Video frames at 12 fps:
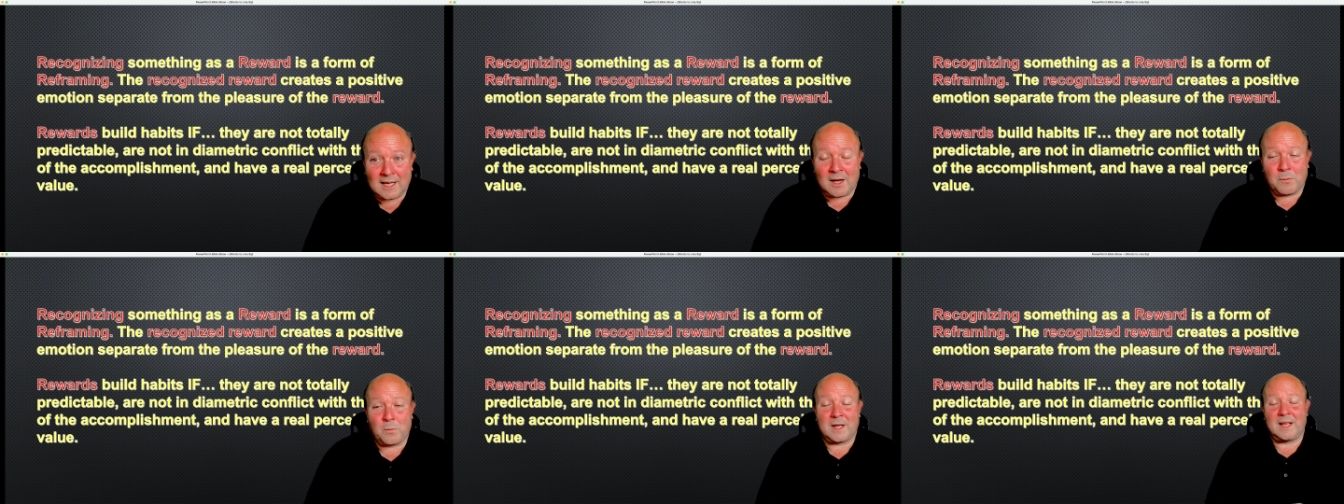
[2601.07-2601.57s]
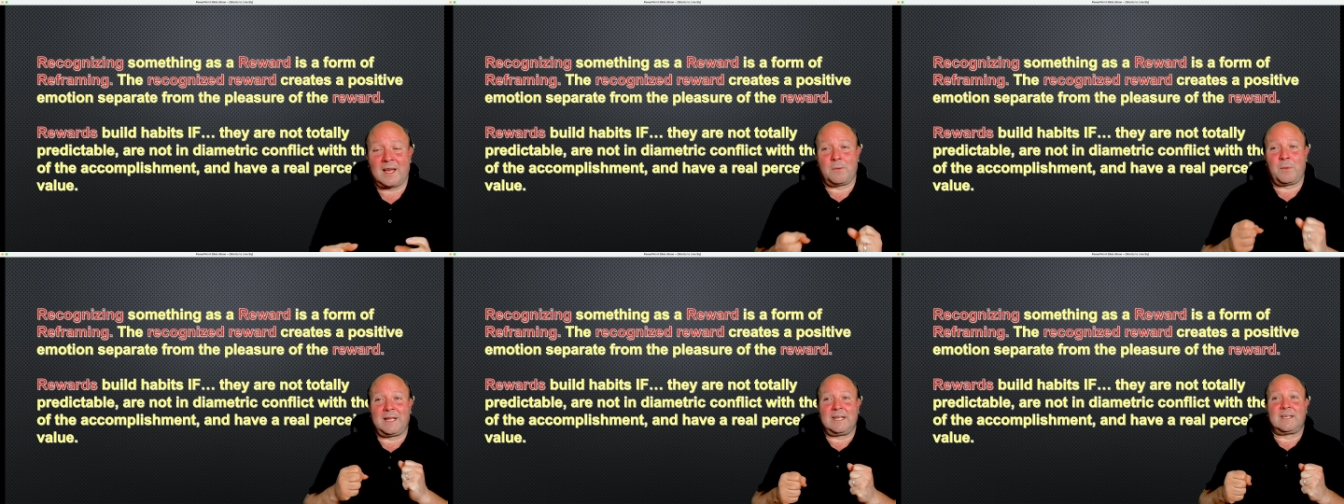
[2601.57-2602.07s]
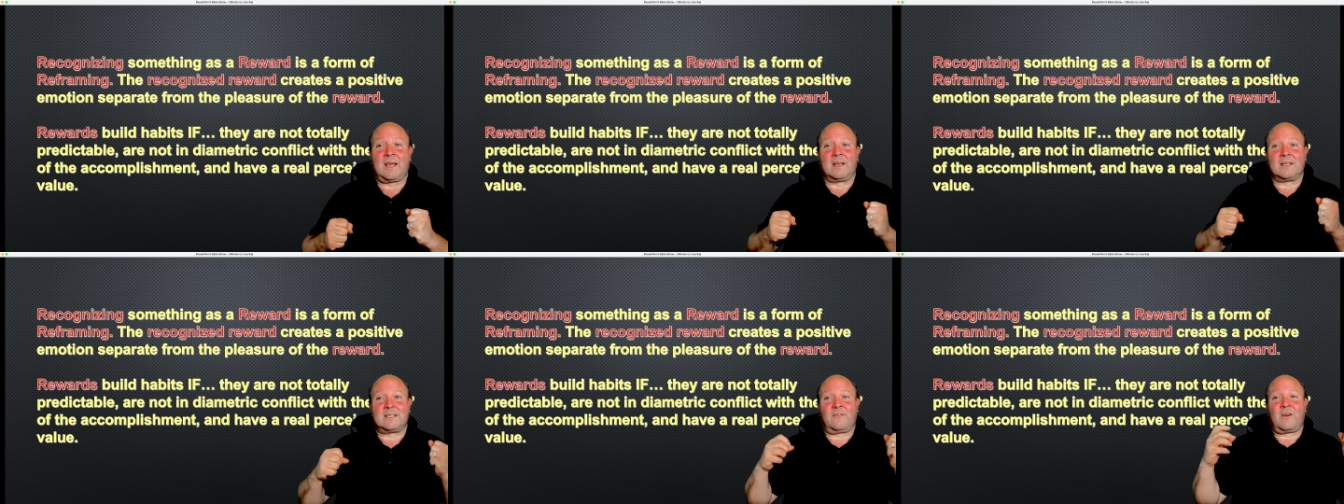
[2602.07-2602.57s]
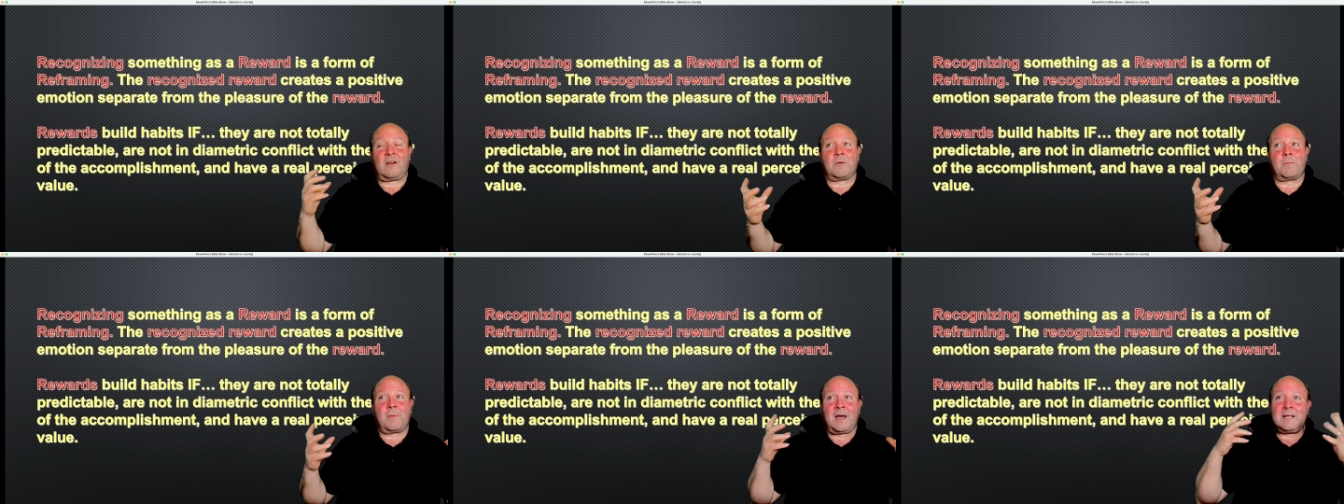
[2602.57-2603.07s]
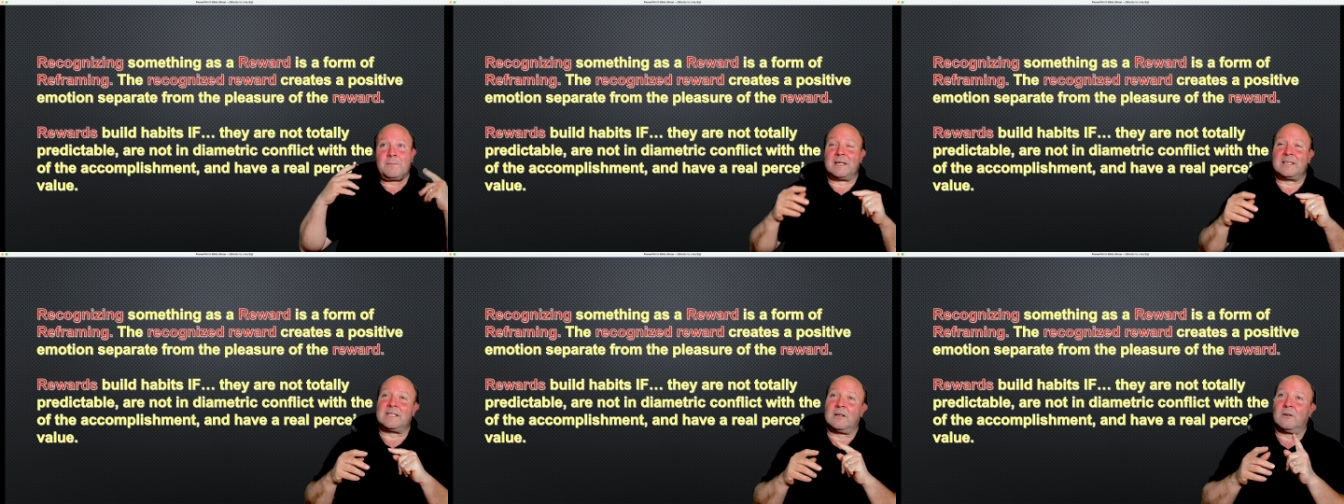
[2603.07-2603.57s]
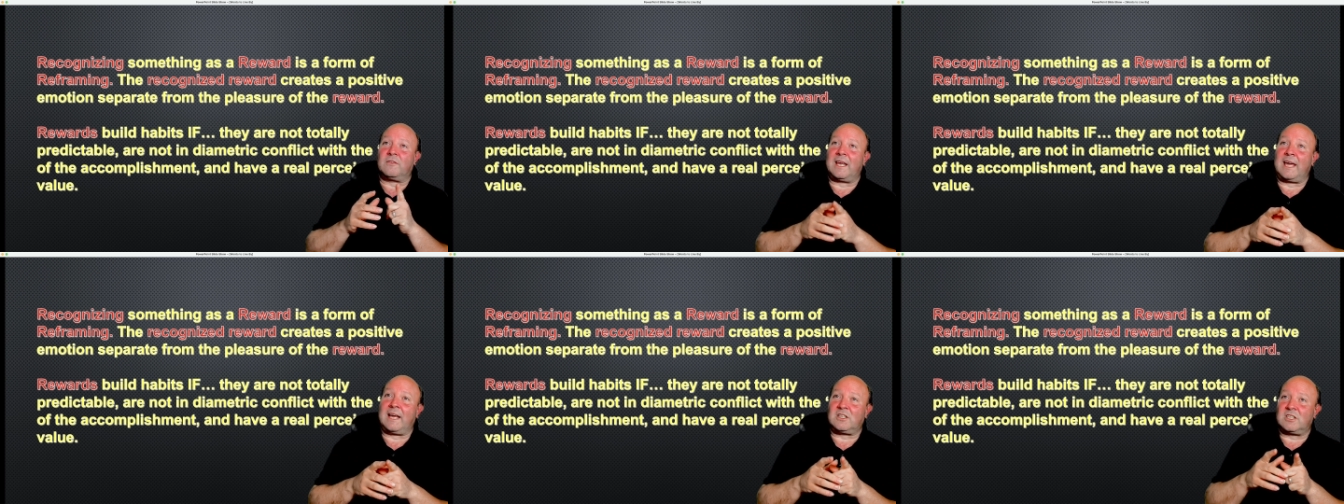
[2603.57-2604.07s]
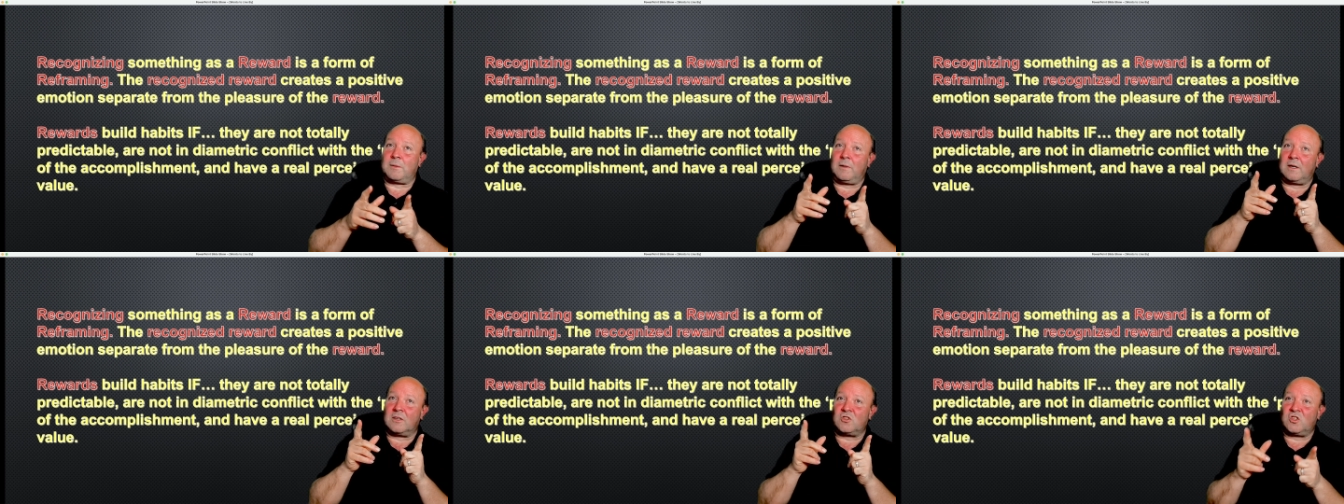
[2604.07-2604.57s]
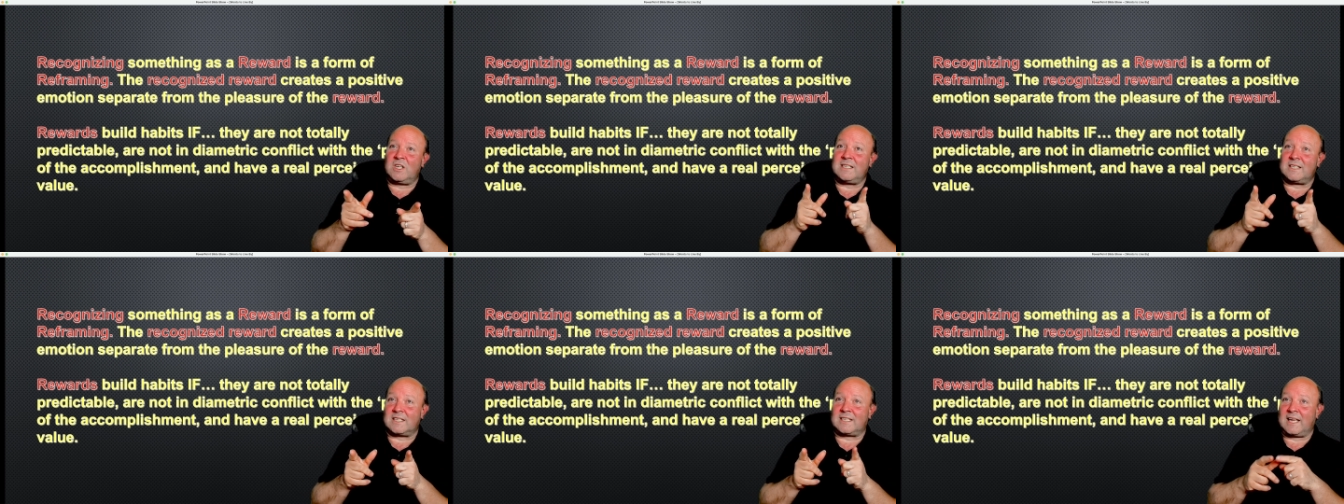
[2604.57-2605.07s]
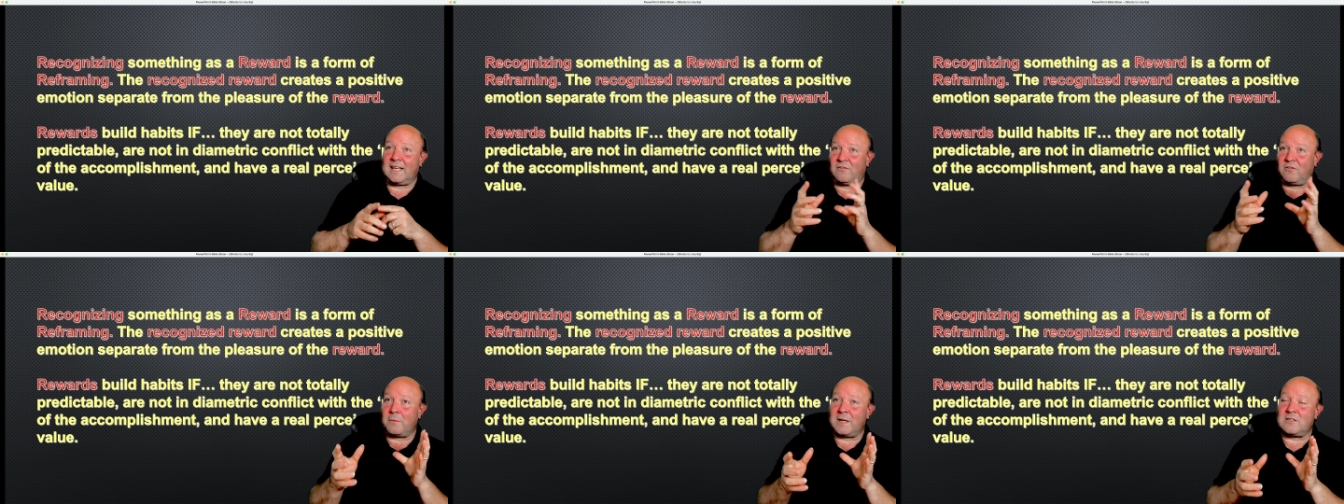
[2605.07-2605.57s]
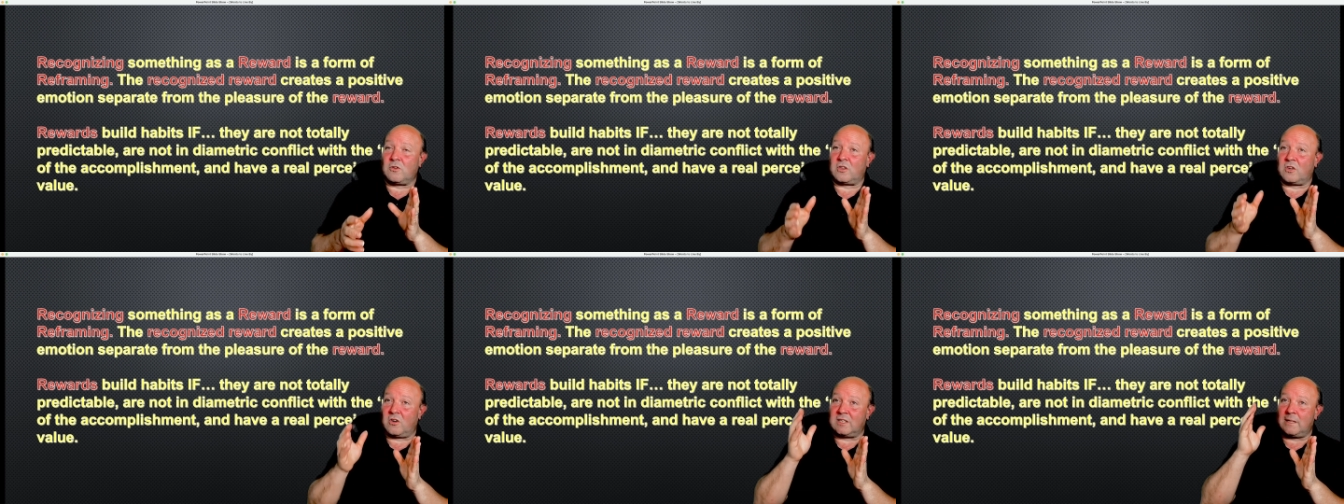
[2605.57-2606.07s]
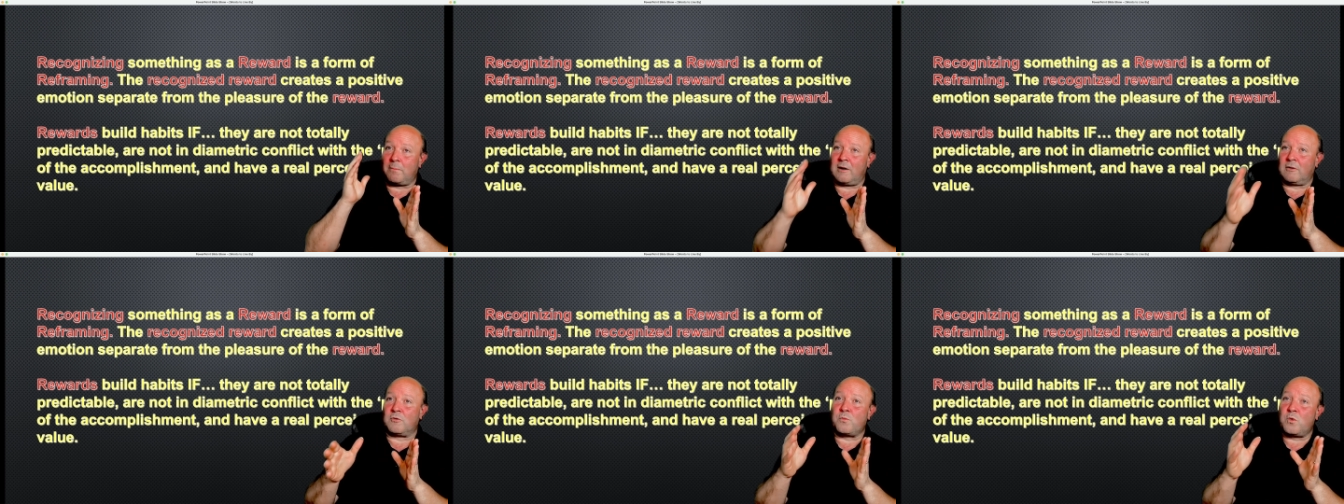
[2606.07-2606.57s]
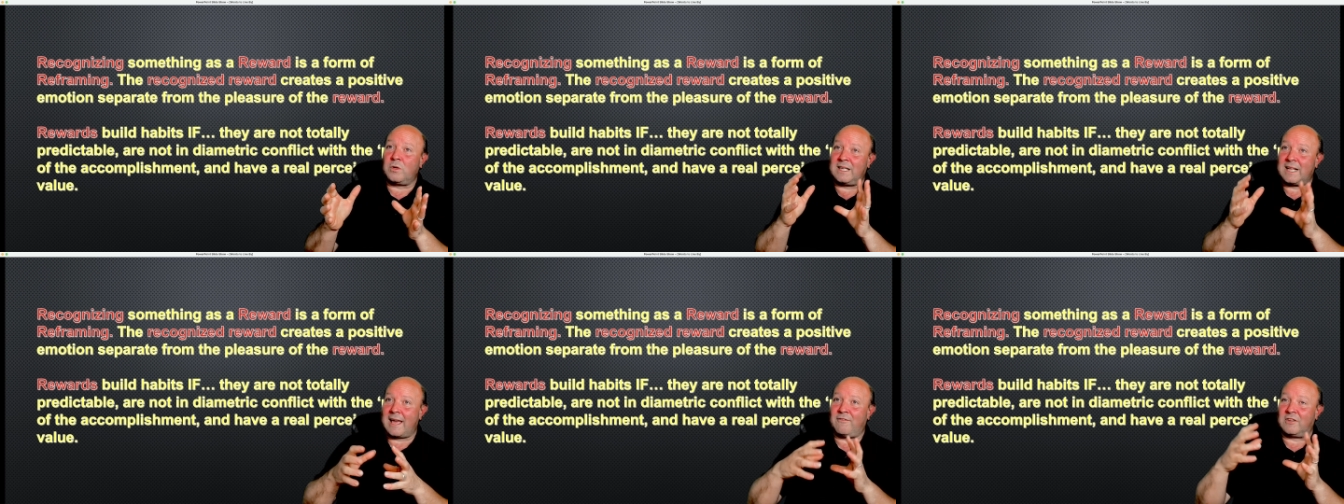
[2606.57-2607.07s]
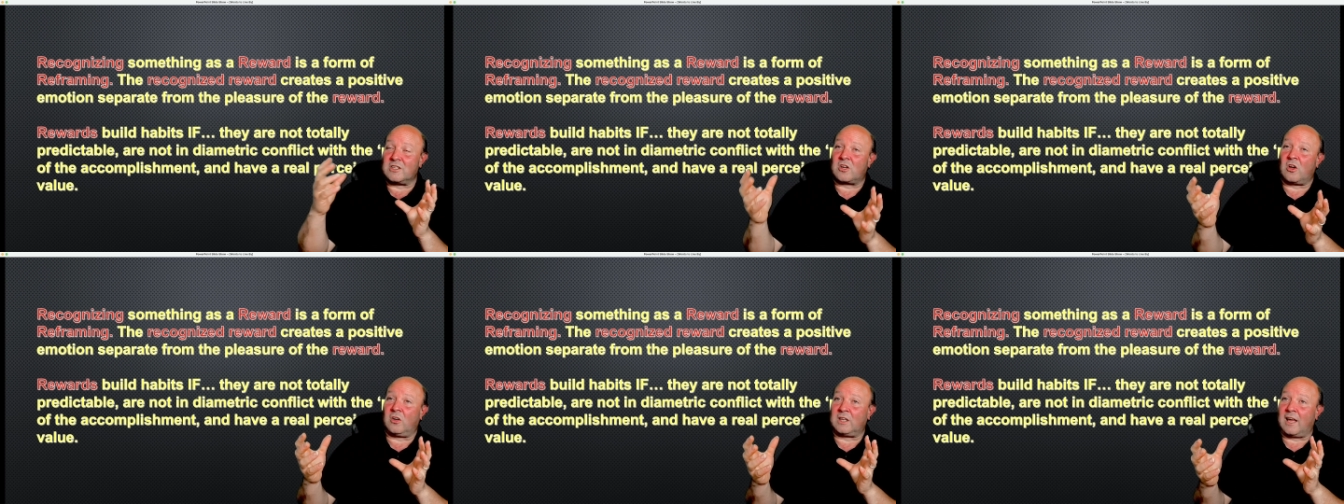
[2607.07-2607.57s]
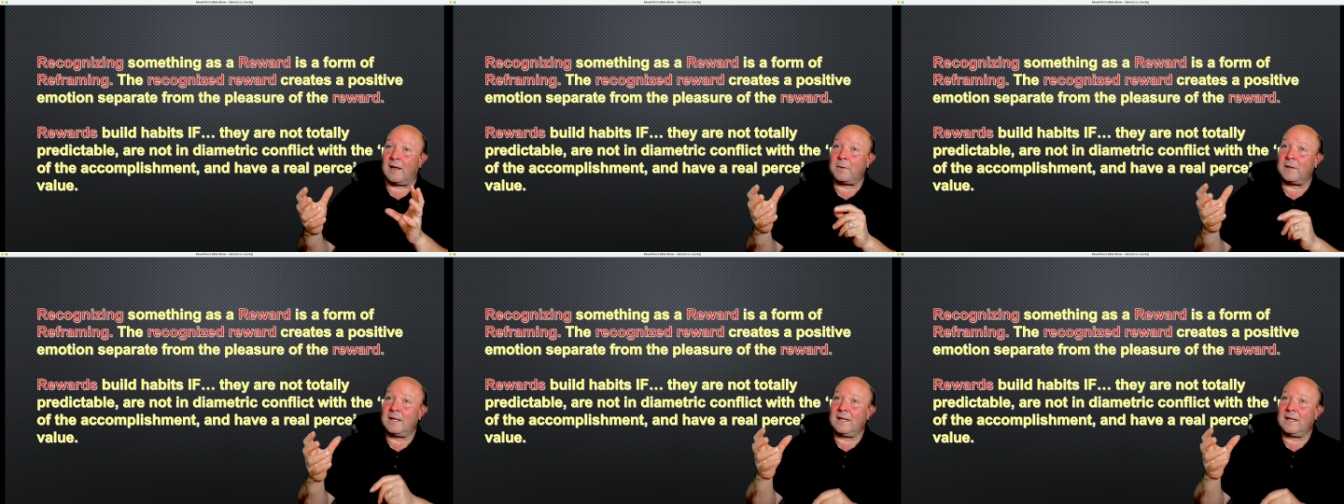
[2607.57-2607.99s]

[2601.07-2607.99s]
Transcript: And when it does, if I remind myself that actually, as Jesus said, from his authority, my reward in heaven has gone up,